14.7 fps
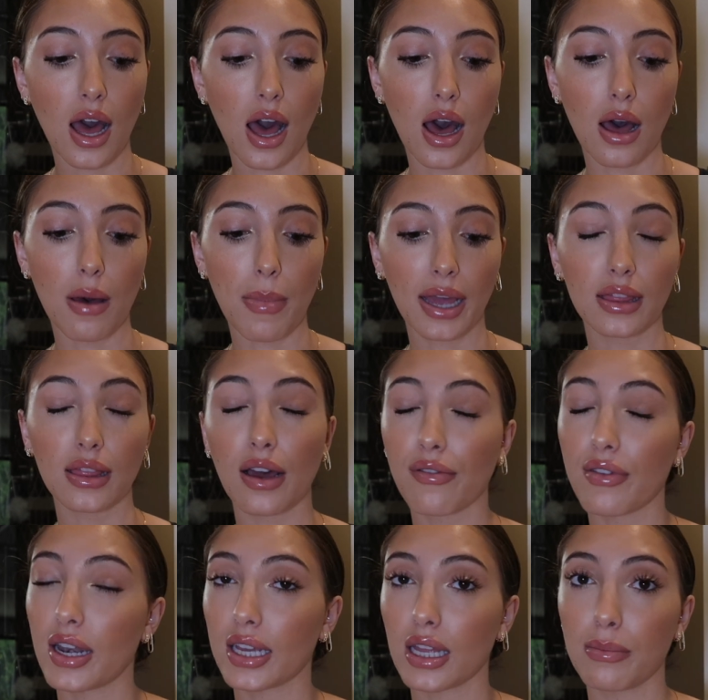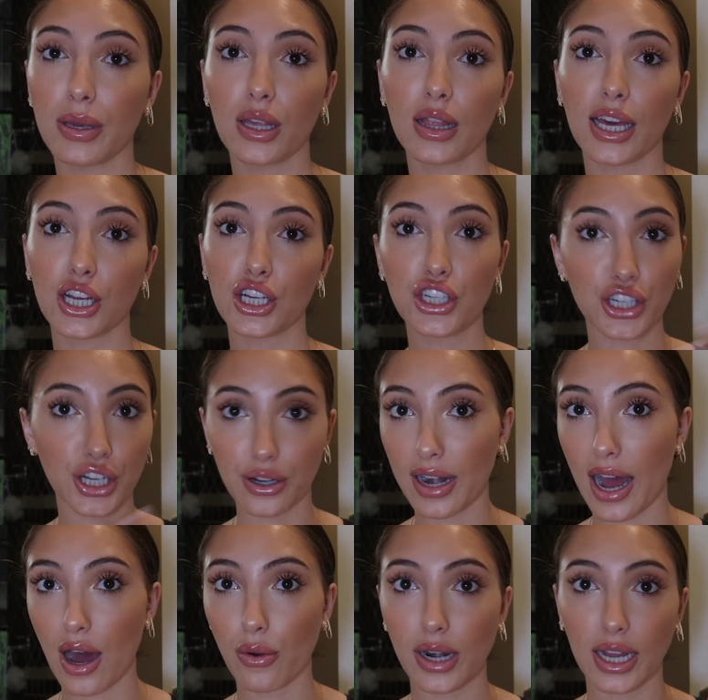I love that it can be like sheared
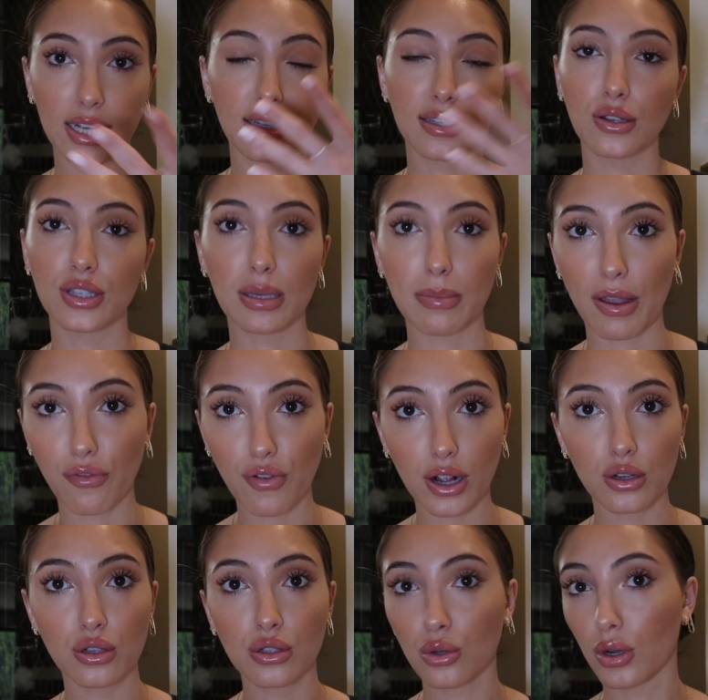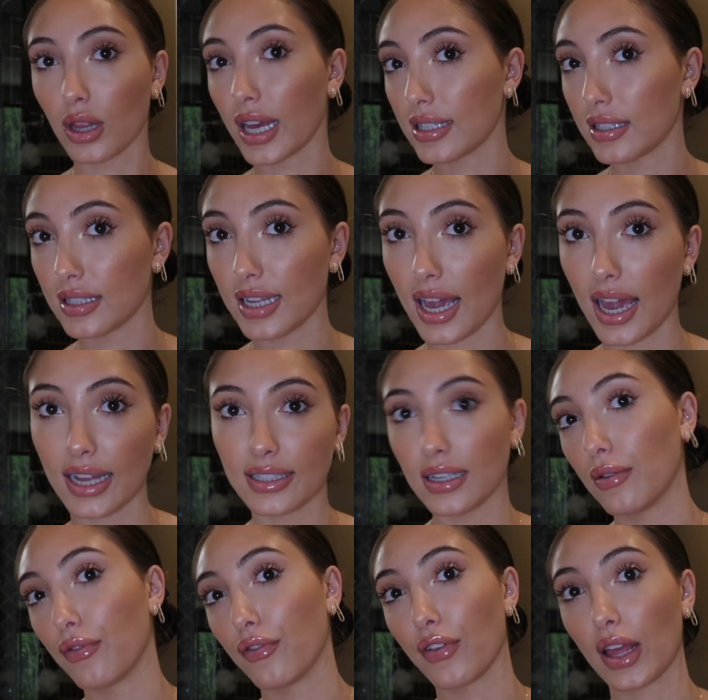out and I can still see my freckles, or like today I
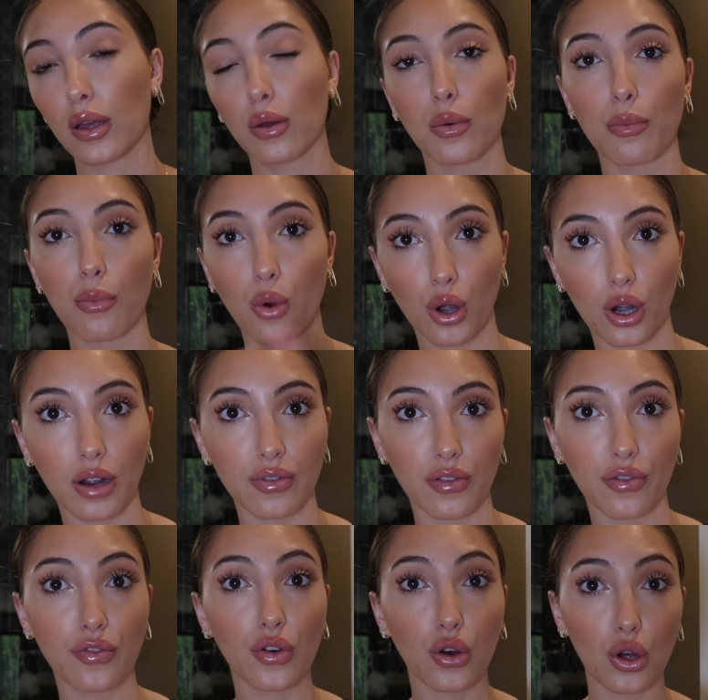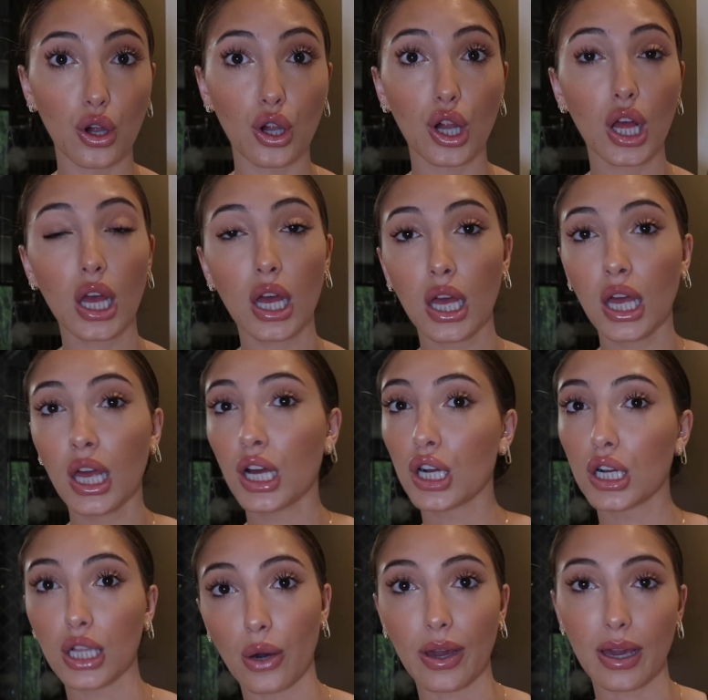did like more of a full
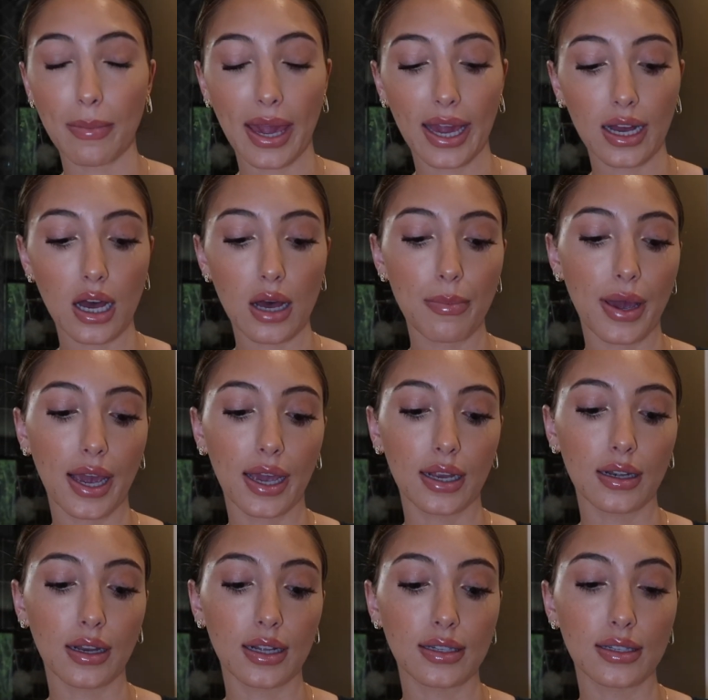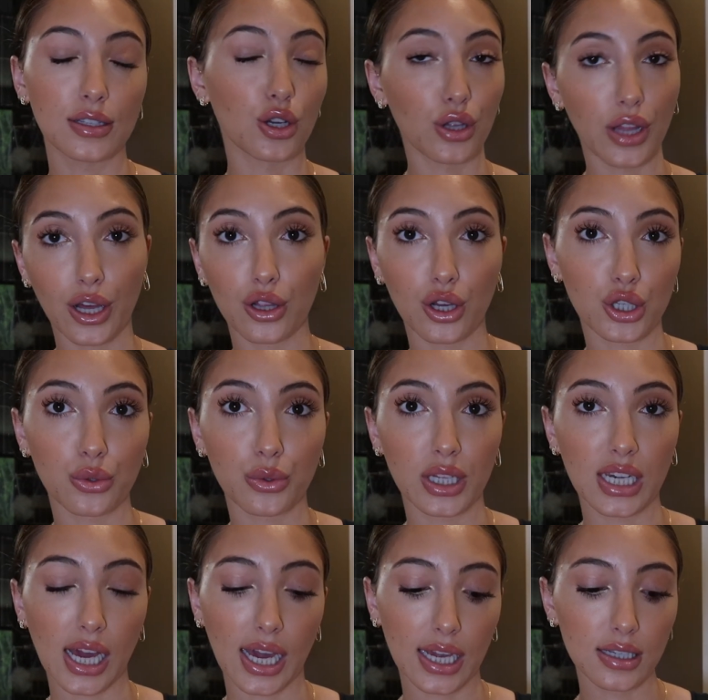glowy makeup and it still like looks
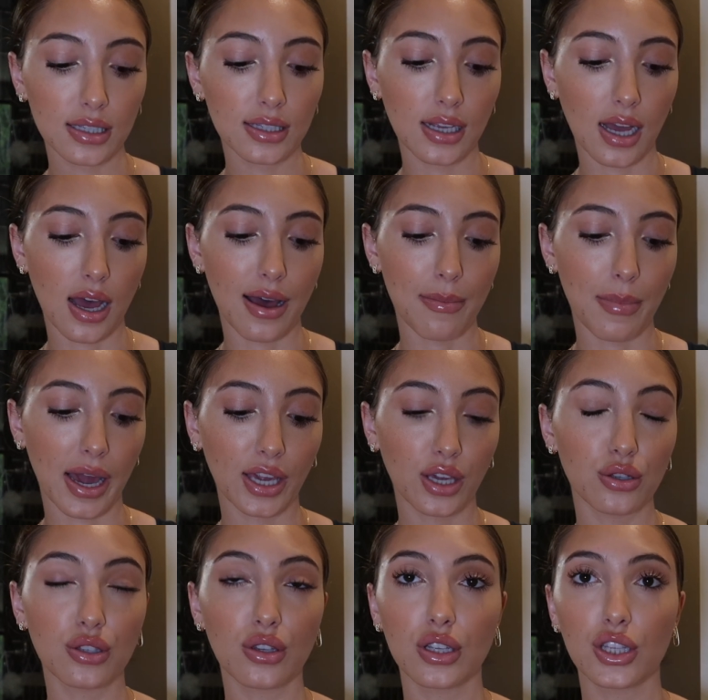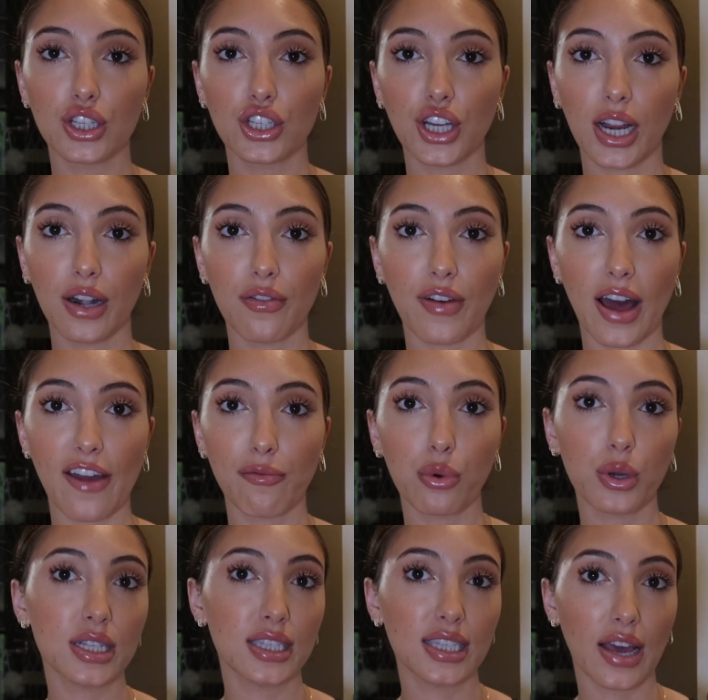really nice. I use the shade
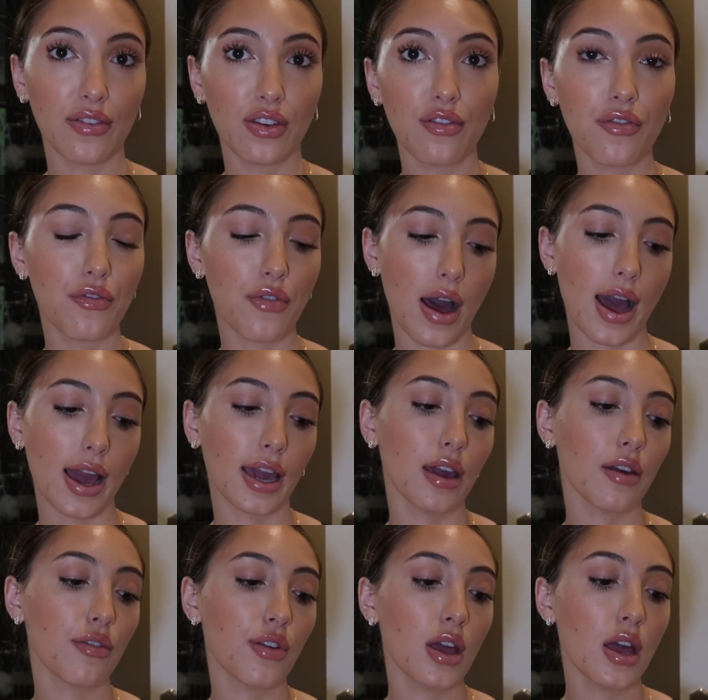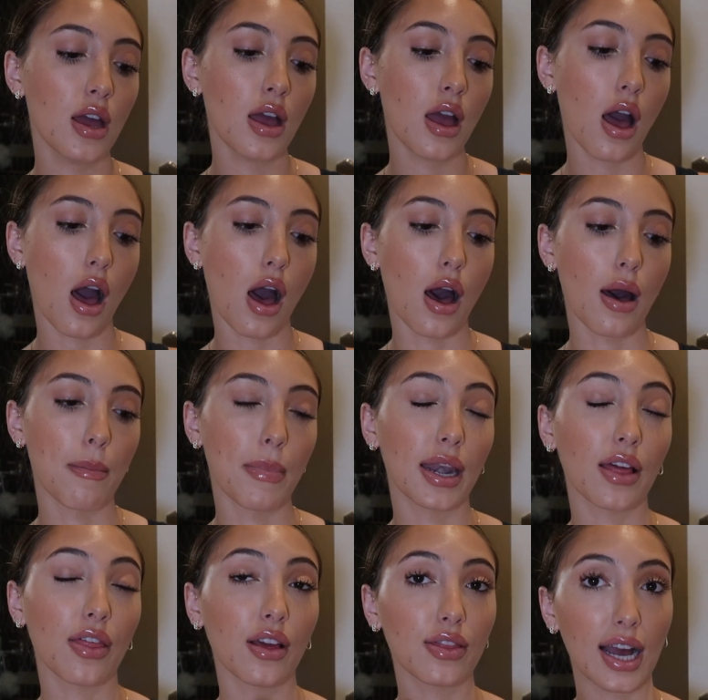5.75, and
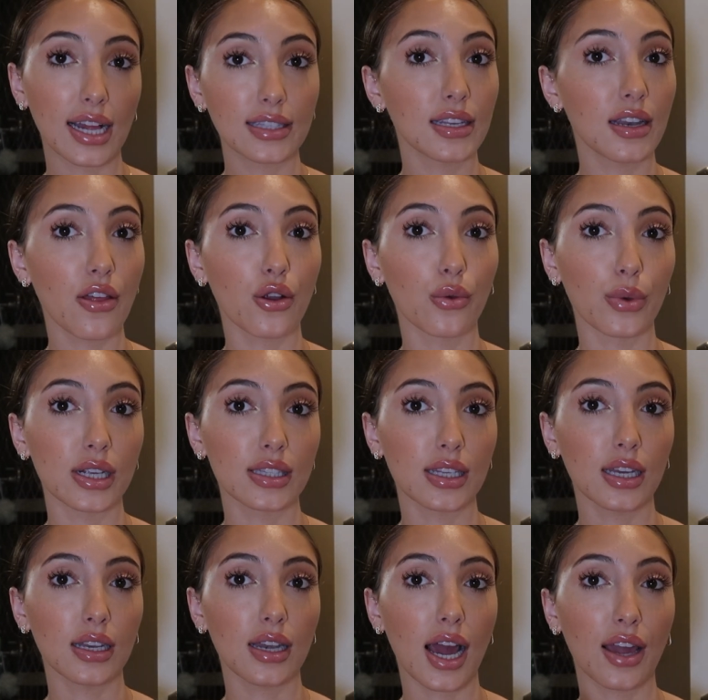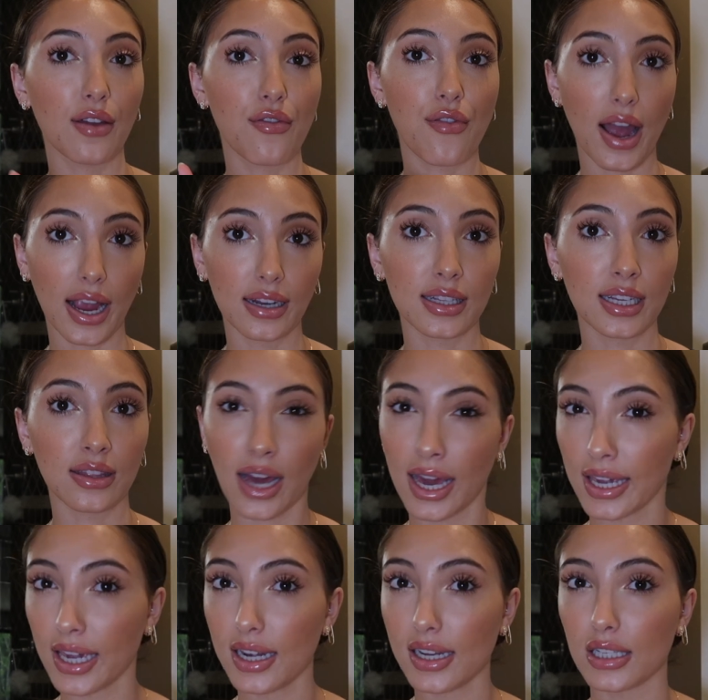I think that's another reason I finally
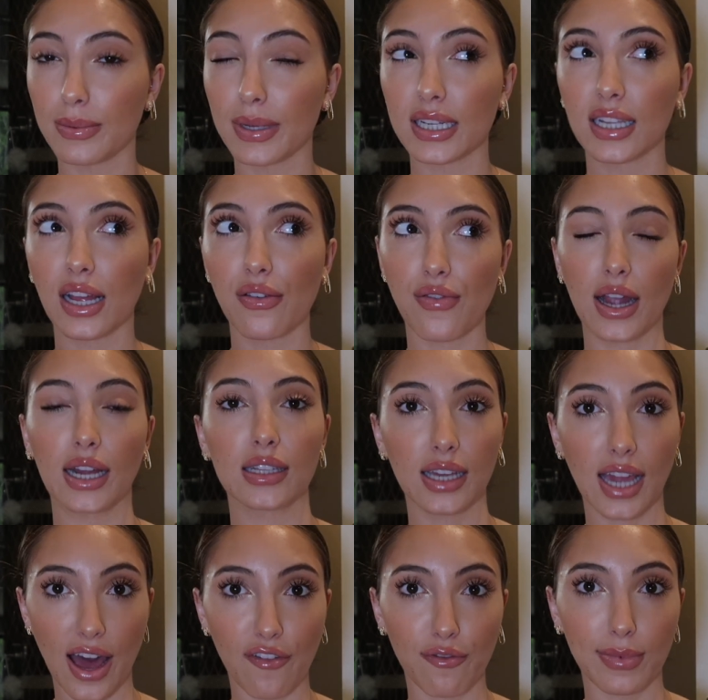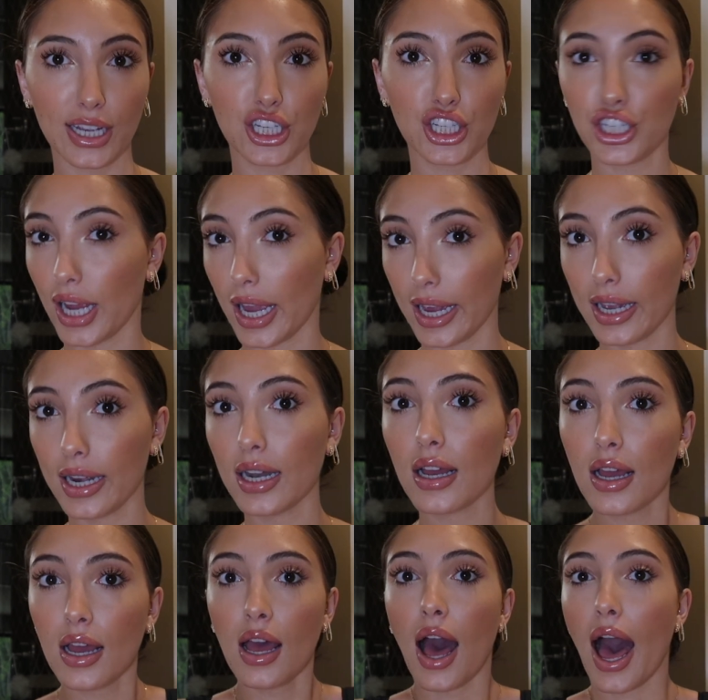like it, is because I finally have my shade.